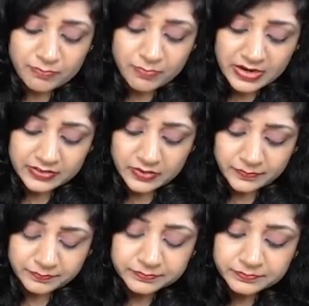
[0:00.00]
of birth,
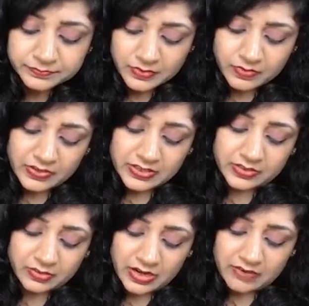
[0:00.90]

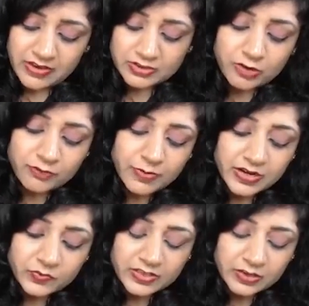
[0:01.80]
within 3 weeks of
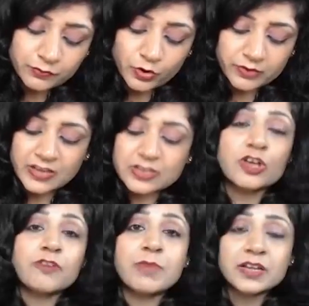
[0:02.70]
birth, within 4 weeks
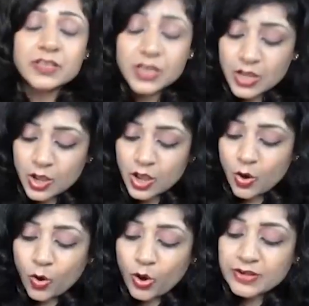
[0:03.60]
of birth,
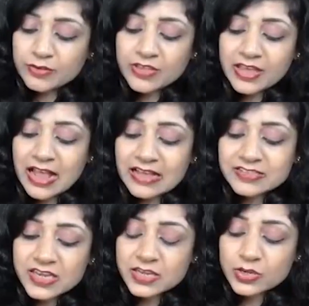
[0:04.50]
or if they are
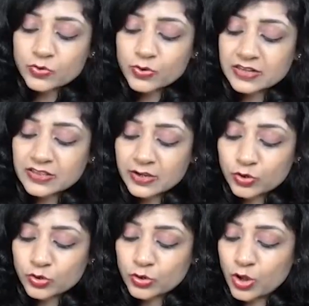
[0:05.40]
asking you in the
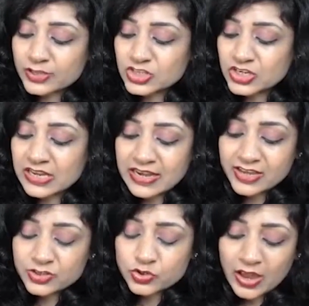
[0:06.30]
chronological
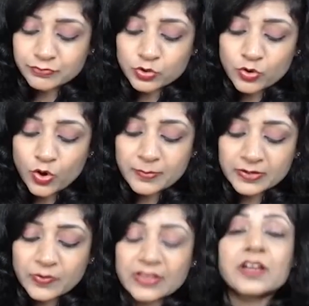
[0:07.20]
age, you have to go
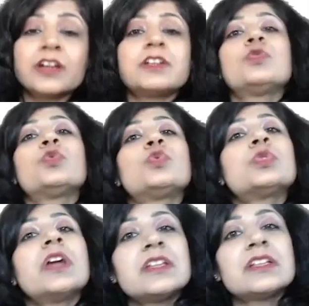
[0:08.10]
between 32 to
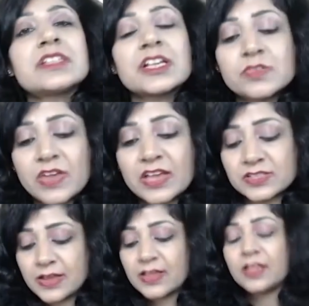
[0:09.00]
36 weeks.